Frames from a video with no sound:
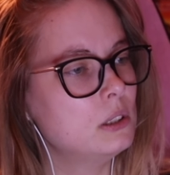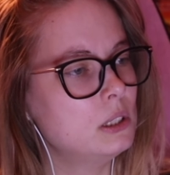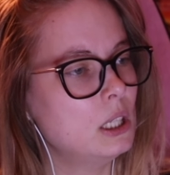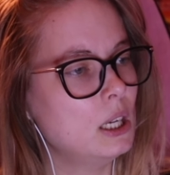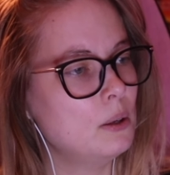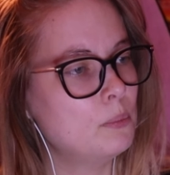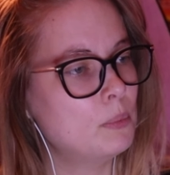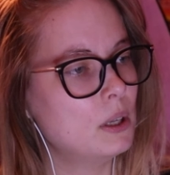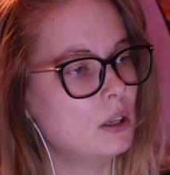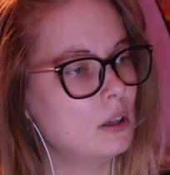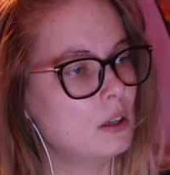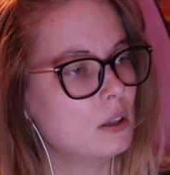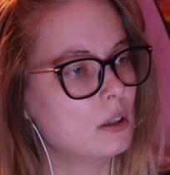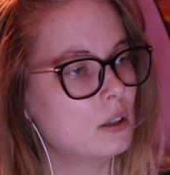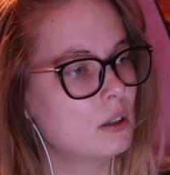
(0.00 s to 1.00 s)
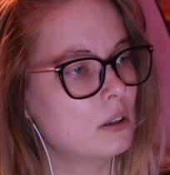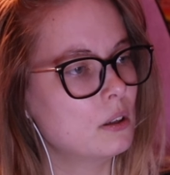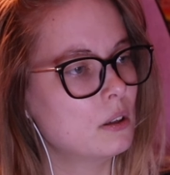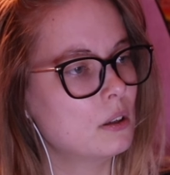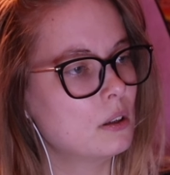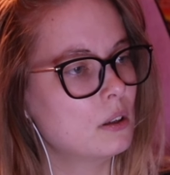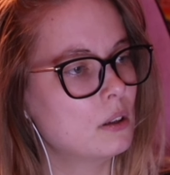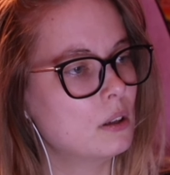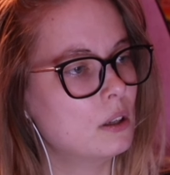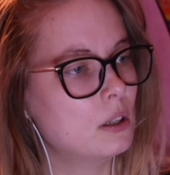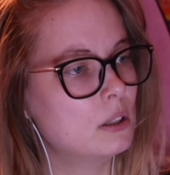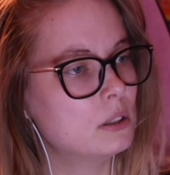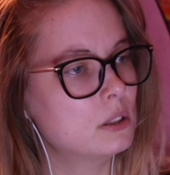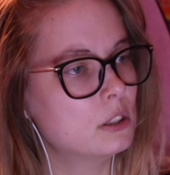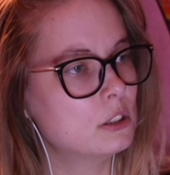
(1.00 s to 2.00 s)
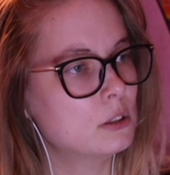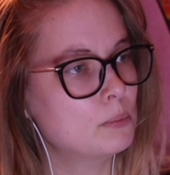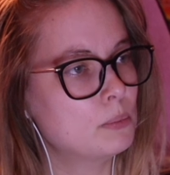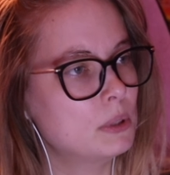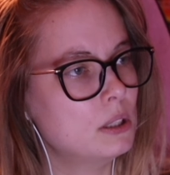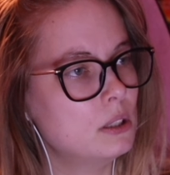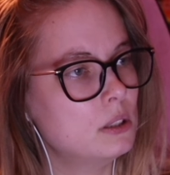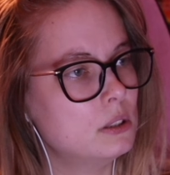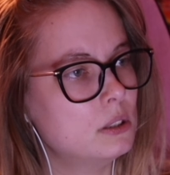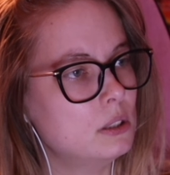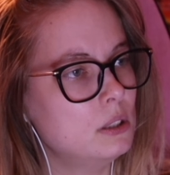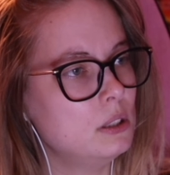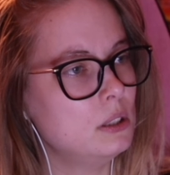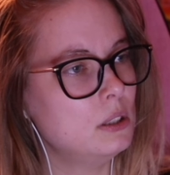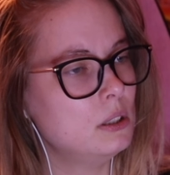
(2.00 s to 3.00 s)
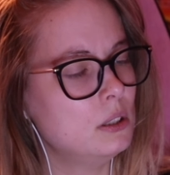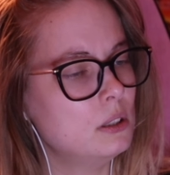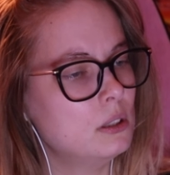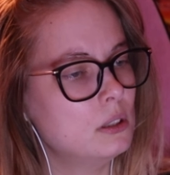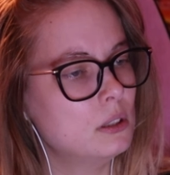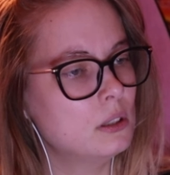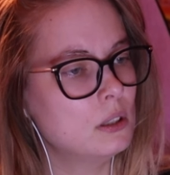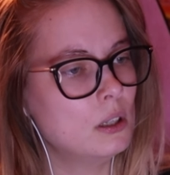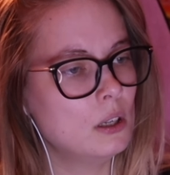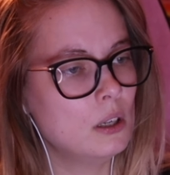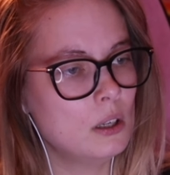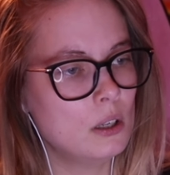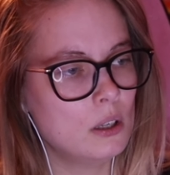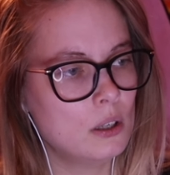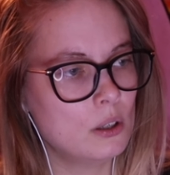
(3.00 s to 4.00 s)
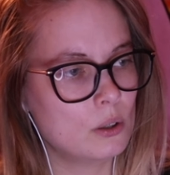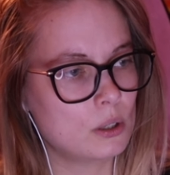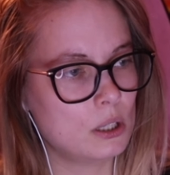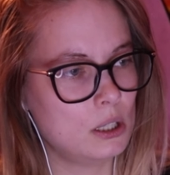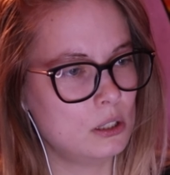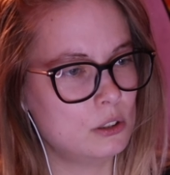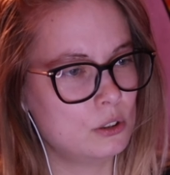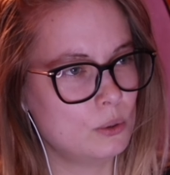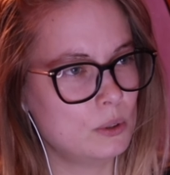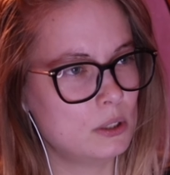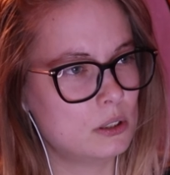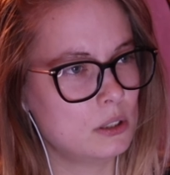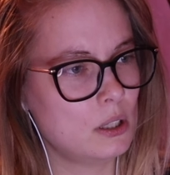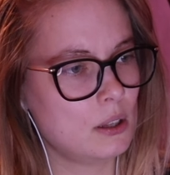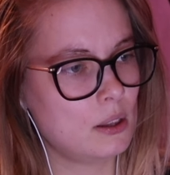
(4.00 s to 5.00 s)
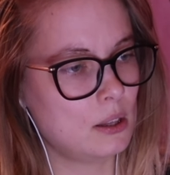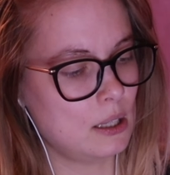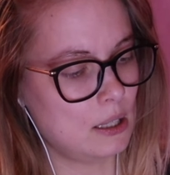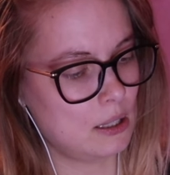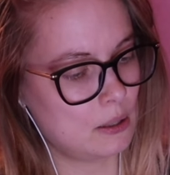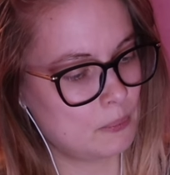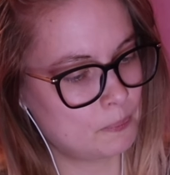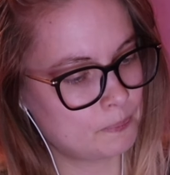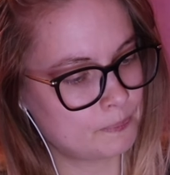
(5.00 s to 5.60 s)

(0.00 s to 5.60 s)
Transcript: JPEG, accessibility. Okay, so it's not that.